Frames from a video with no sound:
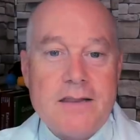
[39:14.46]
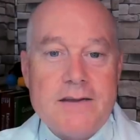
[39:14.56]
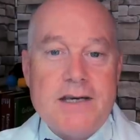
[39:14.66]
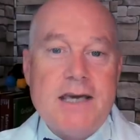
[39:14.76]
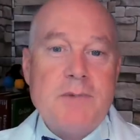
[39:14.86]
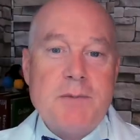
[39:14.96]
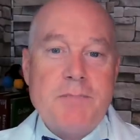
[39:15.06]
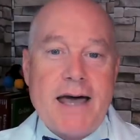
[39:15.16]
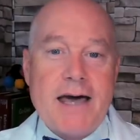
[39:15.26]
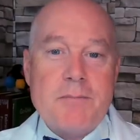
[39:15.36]
The team in
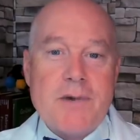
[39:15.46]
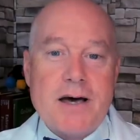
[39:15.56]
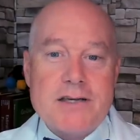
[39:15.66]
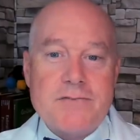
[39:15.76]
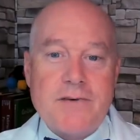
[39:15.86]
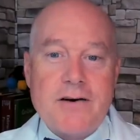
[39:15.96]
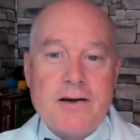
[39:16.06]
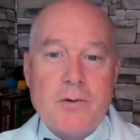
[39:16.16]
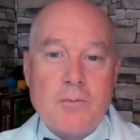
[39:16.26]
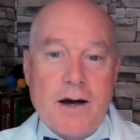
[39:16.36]
Panama is
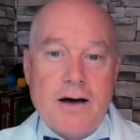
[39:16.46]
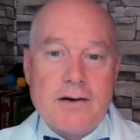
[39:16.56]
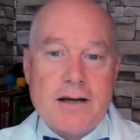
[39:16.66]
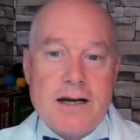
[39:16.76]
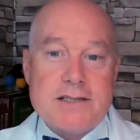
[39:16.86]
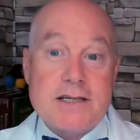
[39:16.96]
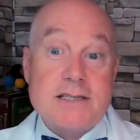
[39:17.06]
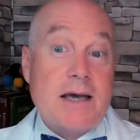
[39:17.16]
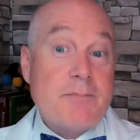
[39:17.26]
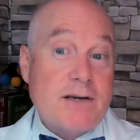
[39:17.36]
faring well and is
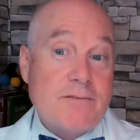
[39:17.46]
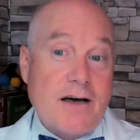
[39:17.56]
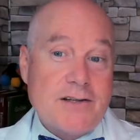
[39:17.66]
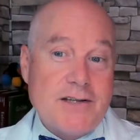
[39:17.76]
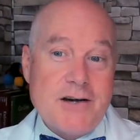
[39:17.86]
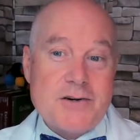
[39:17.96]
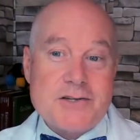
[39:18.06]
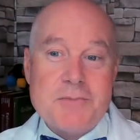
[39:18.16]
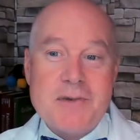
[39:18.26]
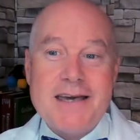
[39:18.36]
accepting
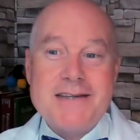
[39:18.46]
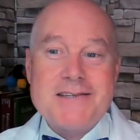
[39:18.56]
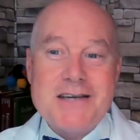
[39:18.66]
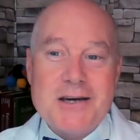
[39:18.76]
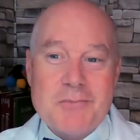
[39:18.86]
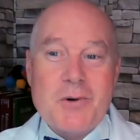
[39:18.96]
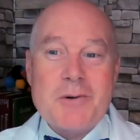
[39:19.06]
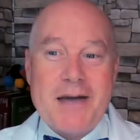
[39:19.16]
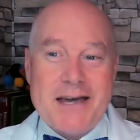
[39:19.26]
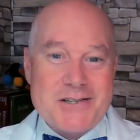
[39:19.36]
volunteers to begin seeing
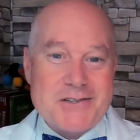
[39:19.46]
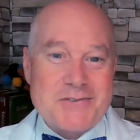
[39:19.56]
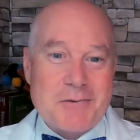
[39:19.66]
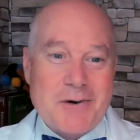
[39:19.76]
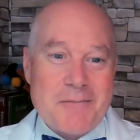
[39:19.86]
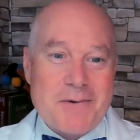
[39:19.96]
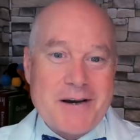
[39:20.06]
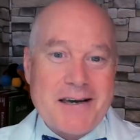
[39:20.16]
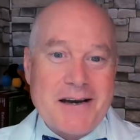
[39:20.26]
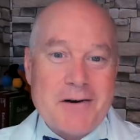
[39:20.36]
more patients for
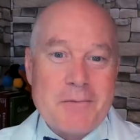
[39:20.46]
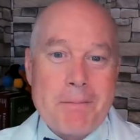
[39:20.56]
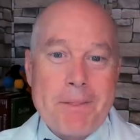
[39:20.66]
primary care.